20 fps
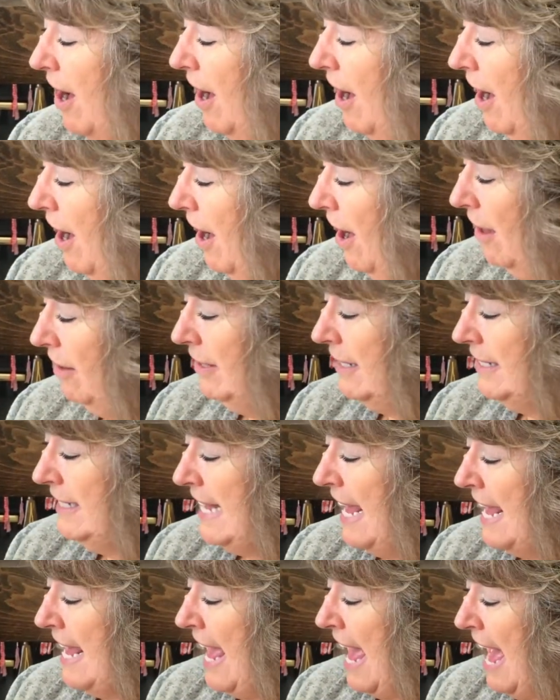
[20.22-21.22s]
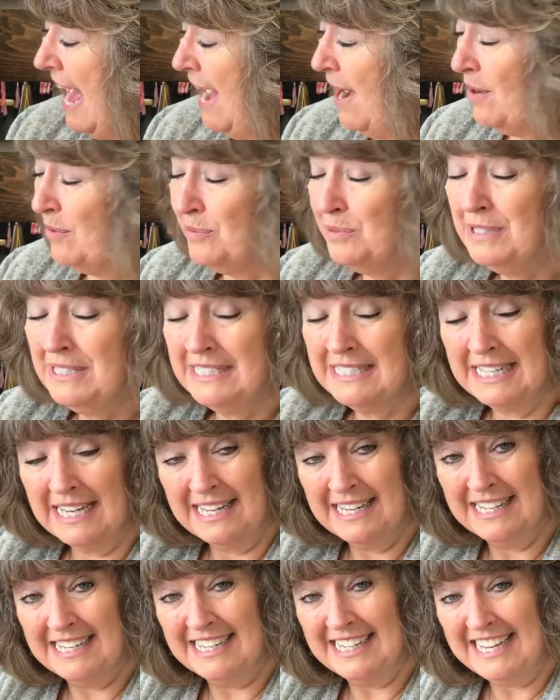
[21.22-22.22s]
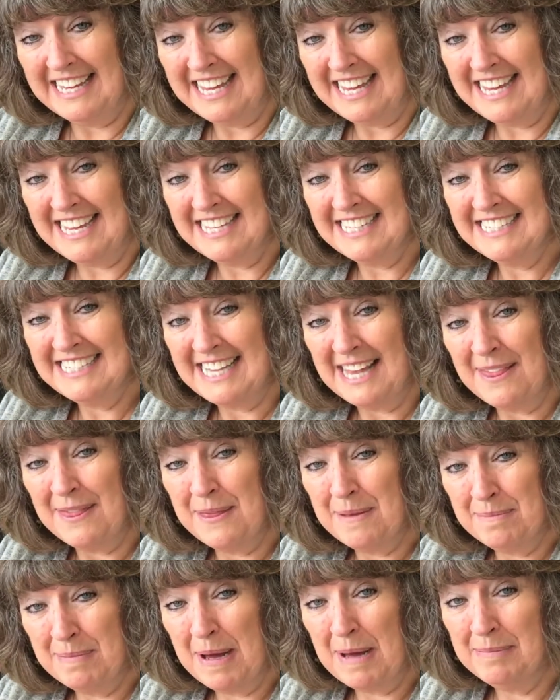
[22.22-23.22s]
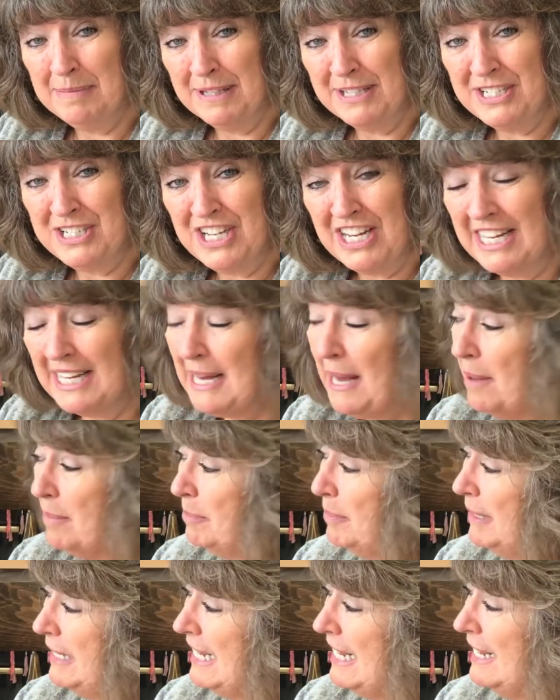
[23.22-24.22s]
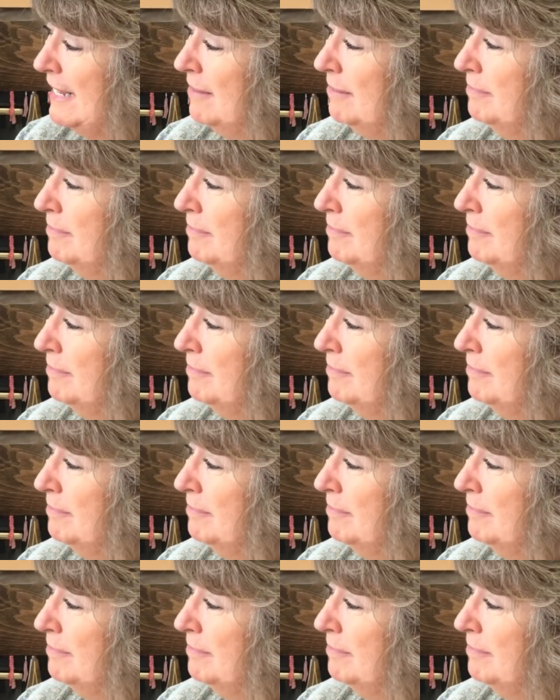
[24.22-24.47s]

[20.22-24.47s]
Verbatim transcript: Holiday House is the publishing company.